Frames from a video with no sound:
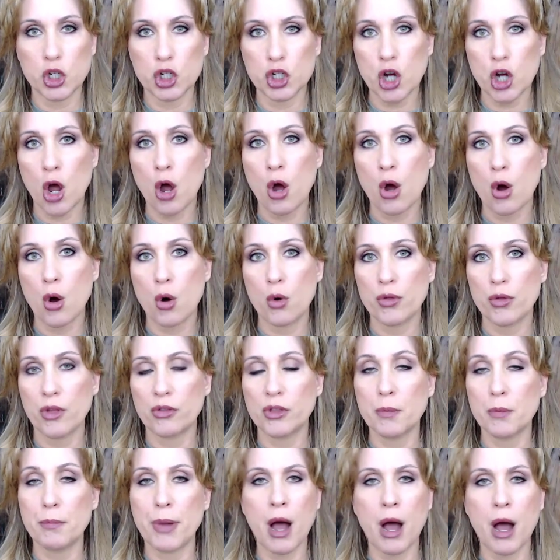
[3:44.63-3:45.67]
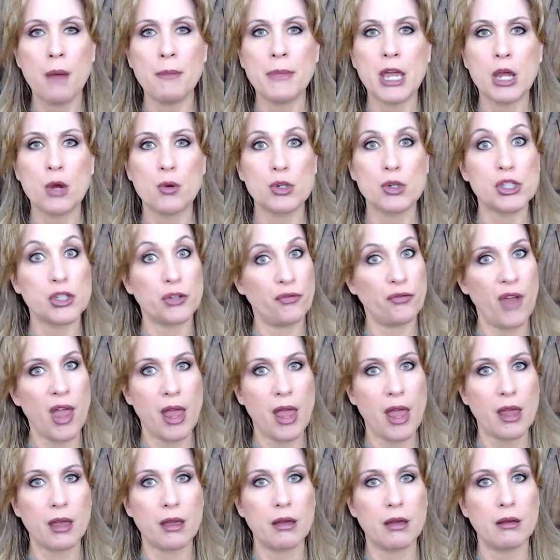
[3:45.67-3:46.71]
show that the bombing was
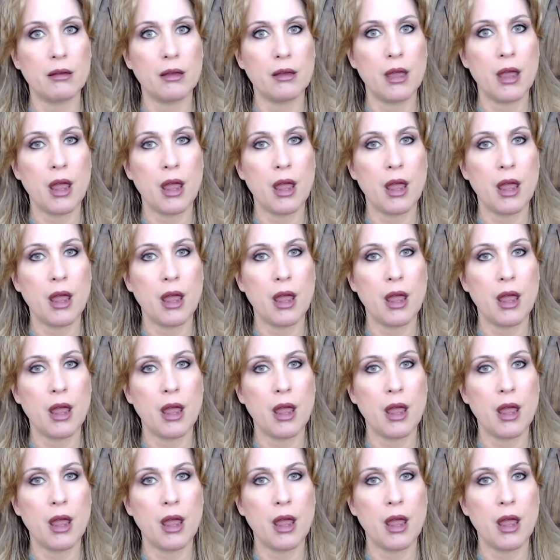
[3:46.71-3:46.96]
fake.